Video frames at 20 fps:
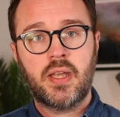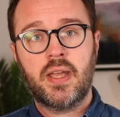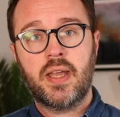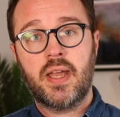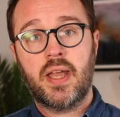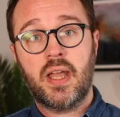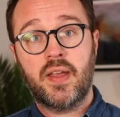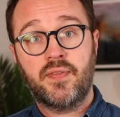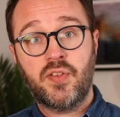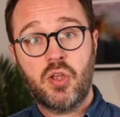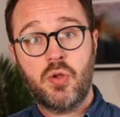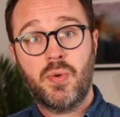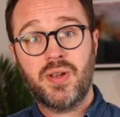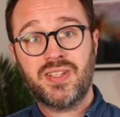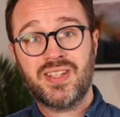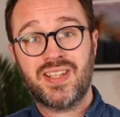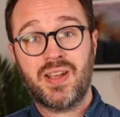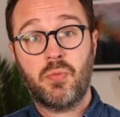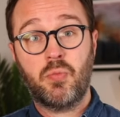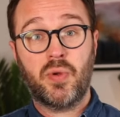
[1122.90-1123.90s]
If you were
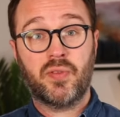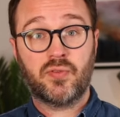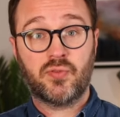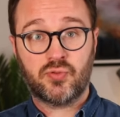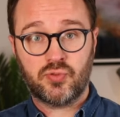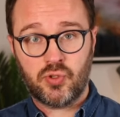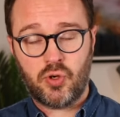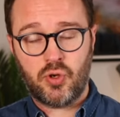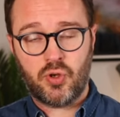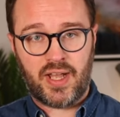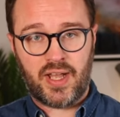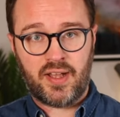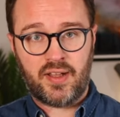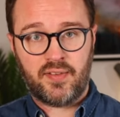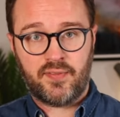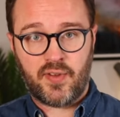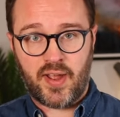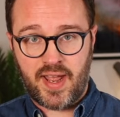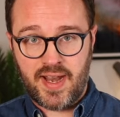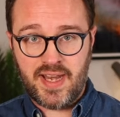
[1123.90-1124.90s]
to then withdraw
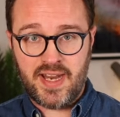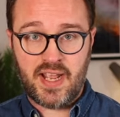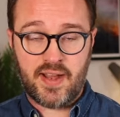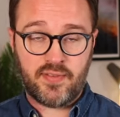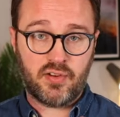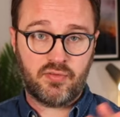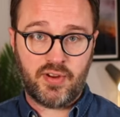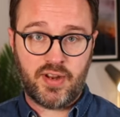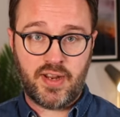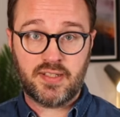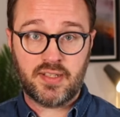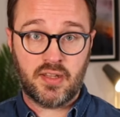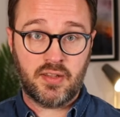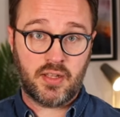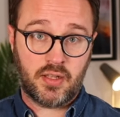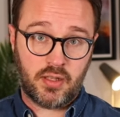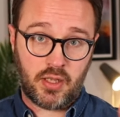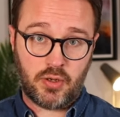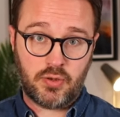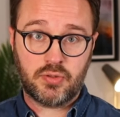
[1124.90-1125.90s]
that for any other reason
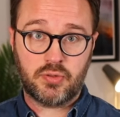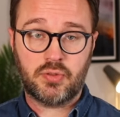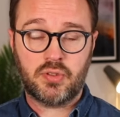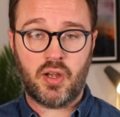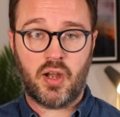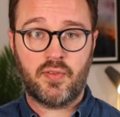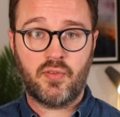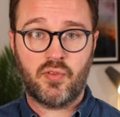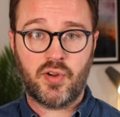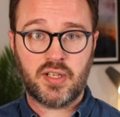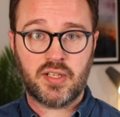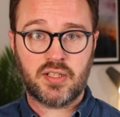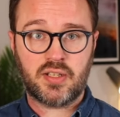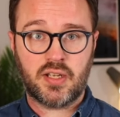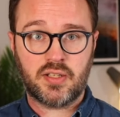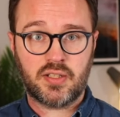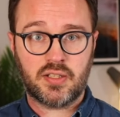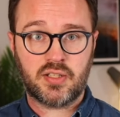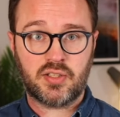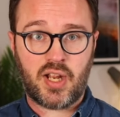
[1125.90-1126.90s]
than those that I've already
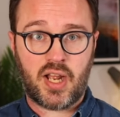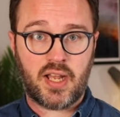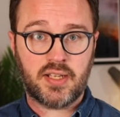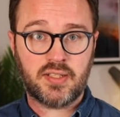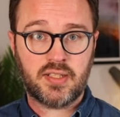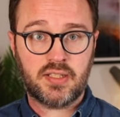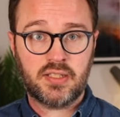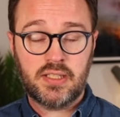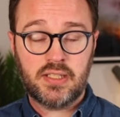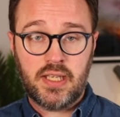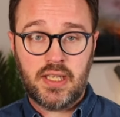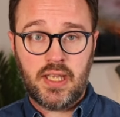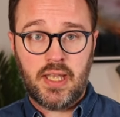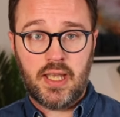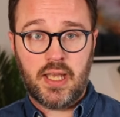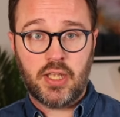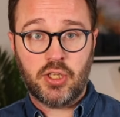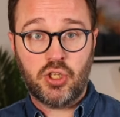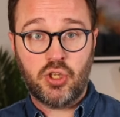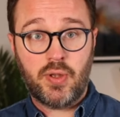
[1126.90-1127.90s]
discussed,
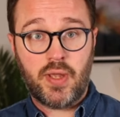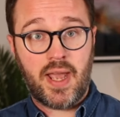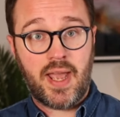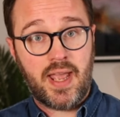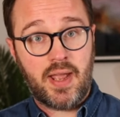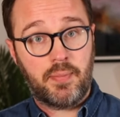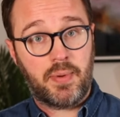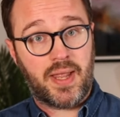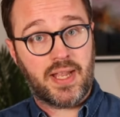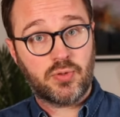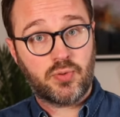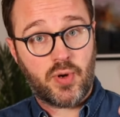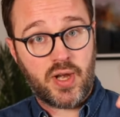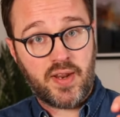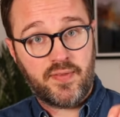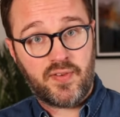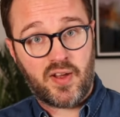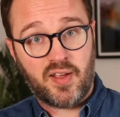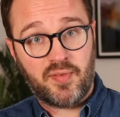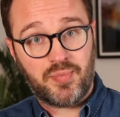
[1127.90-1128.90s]
you get hit by that
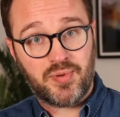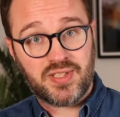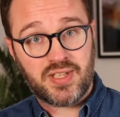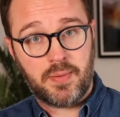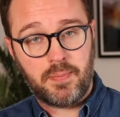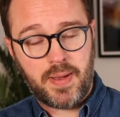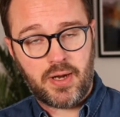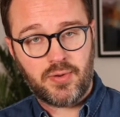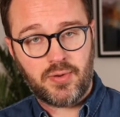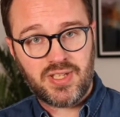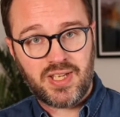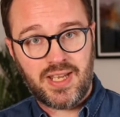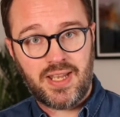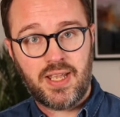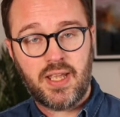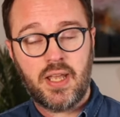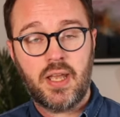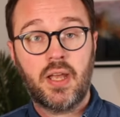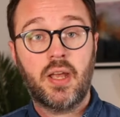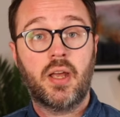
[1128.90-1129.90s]
25%
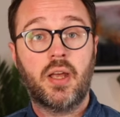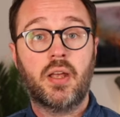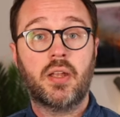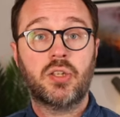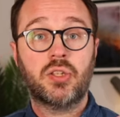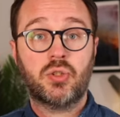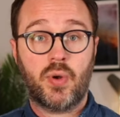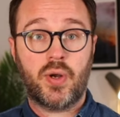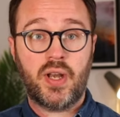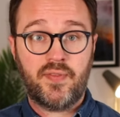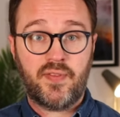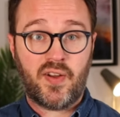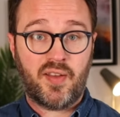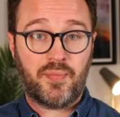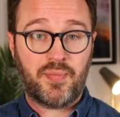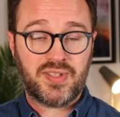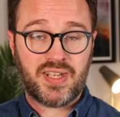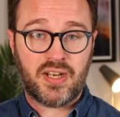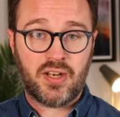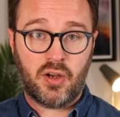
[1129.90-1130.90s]
penalty.
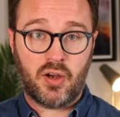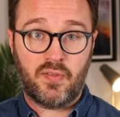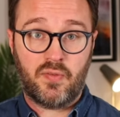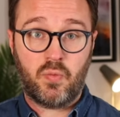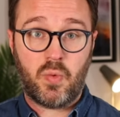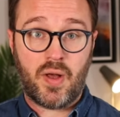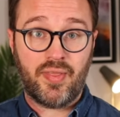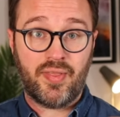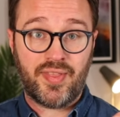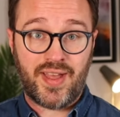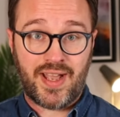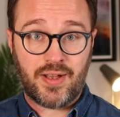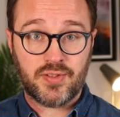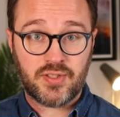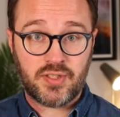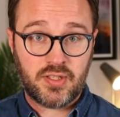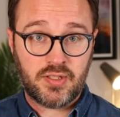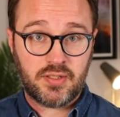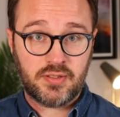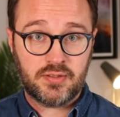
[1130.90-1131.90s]
25% of
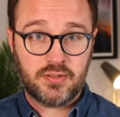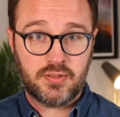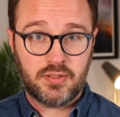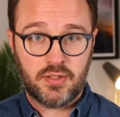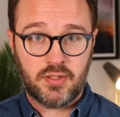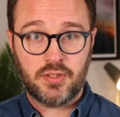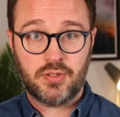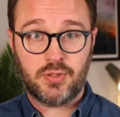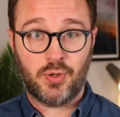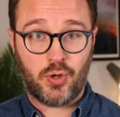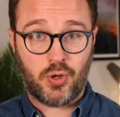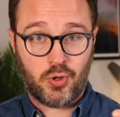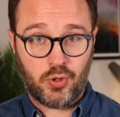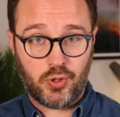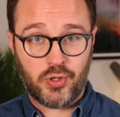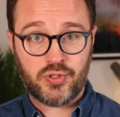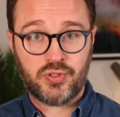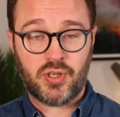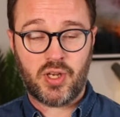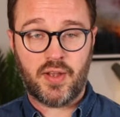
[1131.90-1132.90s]
1,000, so a
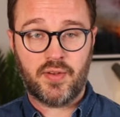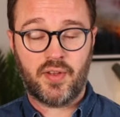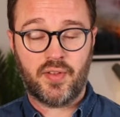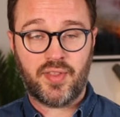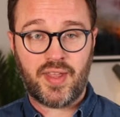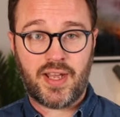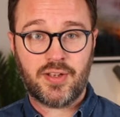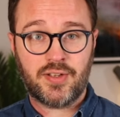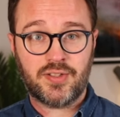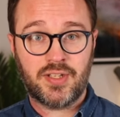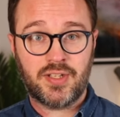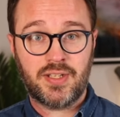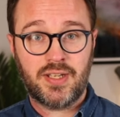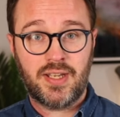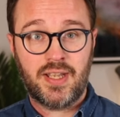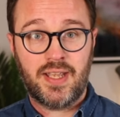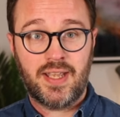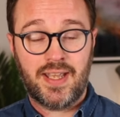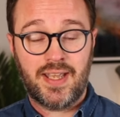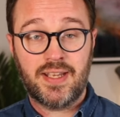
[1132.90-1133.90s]
quarter of 1,000
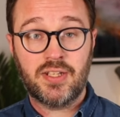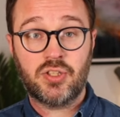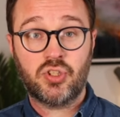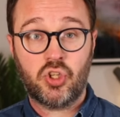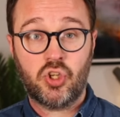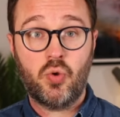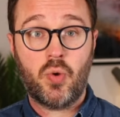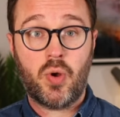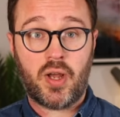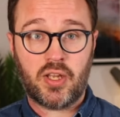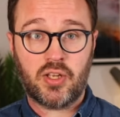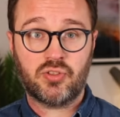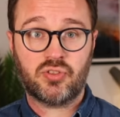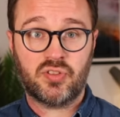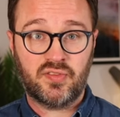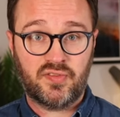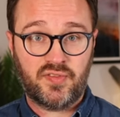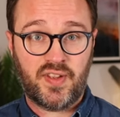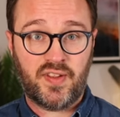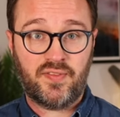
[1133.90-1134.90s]
is
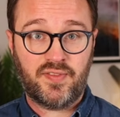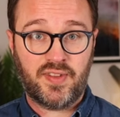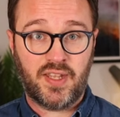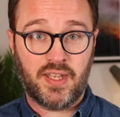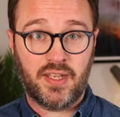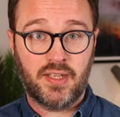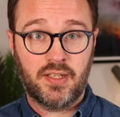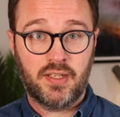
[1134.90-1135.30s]
250,